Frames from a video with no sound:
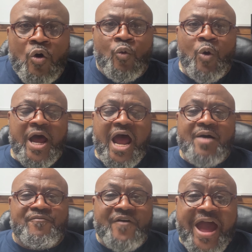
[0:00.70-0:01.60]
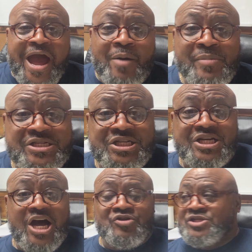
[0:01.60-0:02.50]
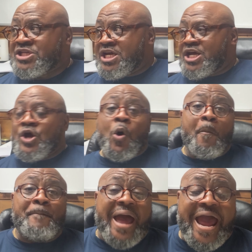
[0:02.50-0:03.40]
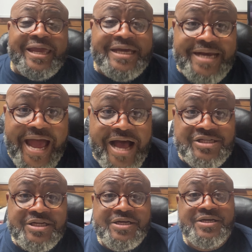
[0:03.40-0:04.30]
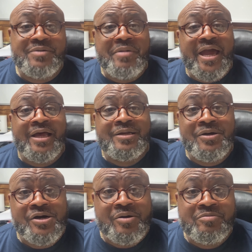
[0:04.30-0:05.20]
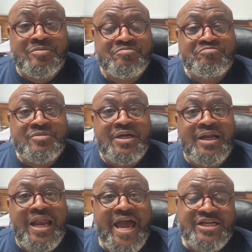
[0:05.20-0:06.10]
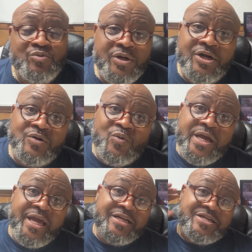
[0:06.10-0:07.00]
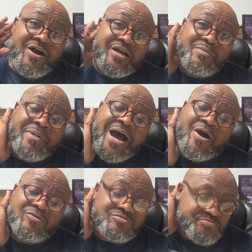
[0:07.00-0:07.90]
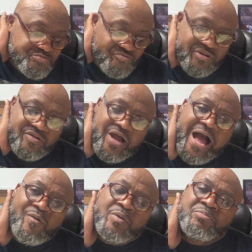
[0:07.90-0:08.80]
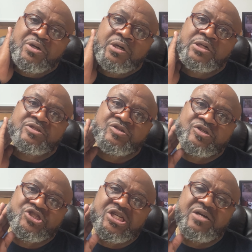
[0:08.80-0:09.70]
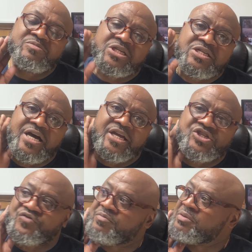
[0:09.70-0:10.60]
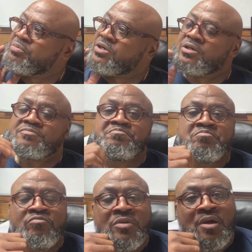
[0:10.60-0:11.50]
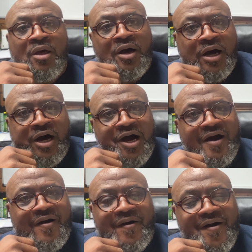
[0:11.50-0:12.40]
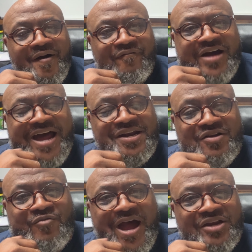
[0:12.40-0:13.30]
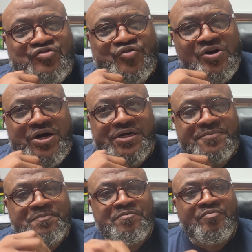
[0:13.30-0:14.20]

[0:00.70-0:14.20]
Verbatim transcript: What up, fam? Mr. Country CEO back in the house again, man. Look, last one of the week talking about our book, Gems and Nuggets from the book, uh, finding the right truck.